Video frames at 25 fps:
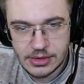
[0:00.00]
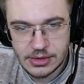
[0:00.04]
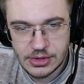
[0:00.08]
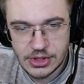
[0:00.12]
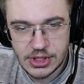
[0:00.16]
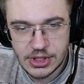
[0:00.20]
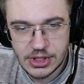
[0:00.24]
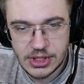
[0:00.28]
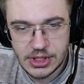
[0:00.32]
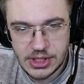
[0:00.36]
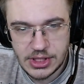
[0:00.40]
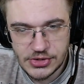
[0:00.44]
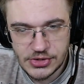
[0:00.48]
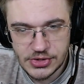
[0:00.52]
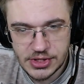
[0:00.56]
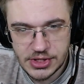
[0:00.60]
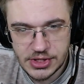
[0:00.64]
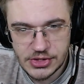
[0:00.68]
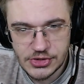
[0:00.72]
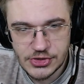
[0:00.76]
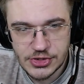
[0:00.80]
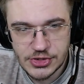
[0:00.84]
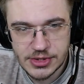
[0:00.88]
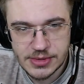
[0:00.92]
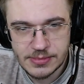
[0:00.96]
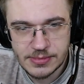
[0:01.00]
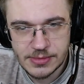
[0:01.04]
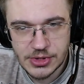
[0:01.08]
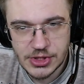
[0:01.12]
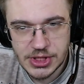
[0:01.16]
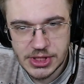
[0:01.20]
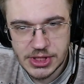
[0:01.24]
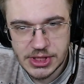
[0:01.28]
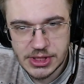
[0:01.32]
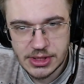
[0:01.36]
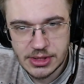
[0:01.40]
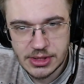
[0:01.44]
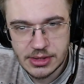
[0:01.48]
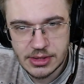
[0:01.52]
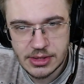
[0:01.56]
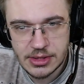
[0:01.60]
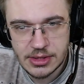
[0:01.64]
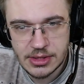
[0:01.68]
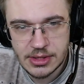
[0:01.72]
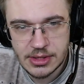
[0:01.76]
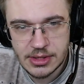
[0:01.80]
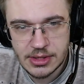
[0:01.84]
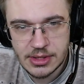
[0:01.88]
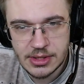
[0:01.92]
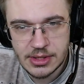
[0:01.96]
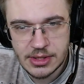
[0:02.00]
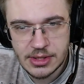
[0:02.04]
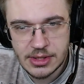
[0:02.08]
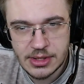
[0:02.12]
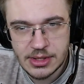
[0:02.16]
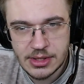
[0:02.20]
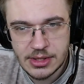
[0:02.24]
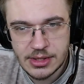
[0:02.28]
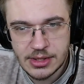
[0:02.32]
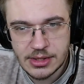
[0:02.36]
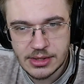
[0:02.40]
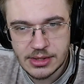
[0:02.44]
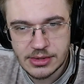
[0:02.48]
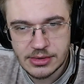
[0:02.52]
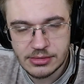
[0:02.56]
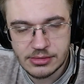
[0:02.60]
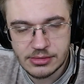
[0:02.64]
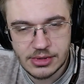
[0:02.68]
He's just majestic. So